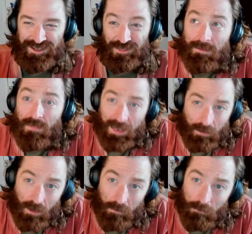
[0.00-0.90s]
Did that
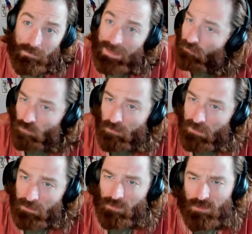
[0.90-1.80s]
come
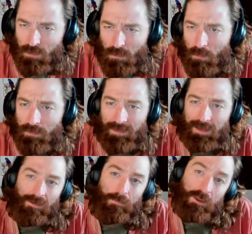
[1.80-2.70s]
naturally to you, or was
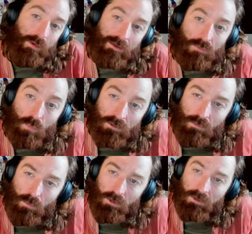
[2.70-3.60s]
that something you had to work
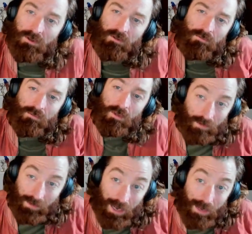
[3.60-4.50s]
toward? Because,
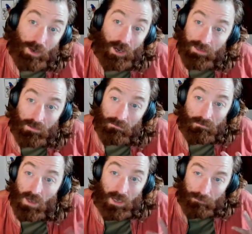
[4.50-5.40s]
like, I bought it
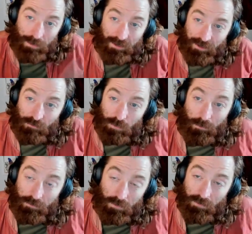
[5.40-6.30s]
not because we
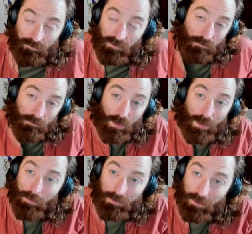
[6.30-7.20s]
were doing this interview. I
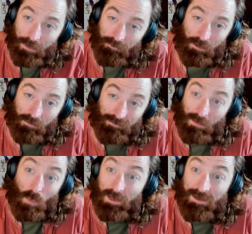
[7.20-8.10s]
bought it months ago because I
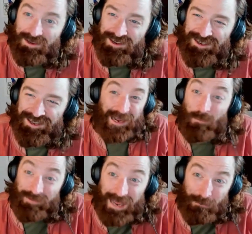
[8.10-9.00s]
wanted it. I
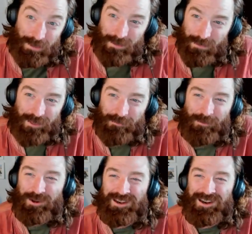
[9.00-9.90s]
was happy to pay the
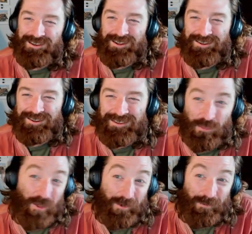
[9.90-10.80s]
$49. I
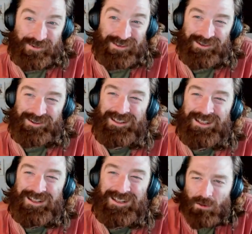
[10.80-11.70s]
thought that was a deal. Yeah.
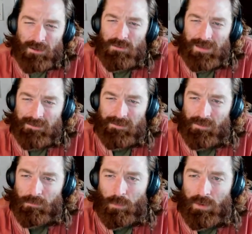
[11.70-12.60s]
How did you get to
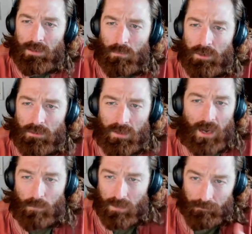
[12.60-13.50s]
this point where you
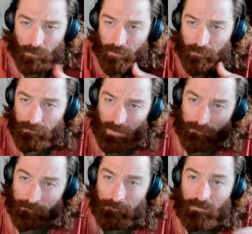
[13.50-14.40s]
got rid of all the
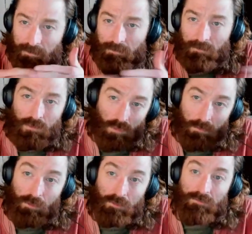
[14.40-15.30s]
fluff that's
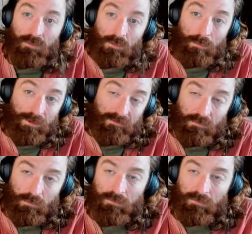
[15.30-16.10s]
normal to business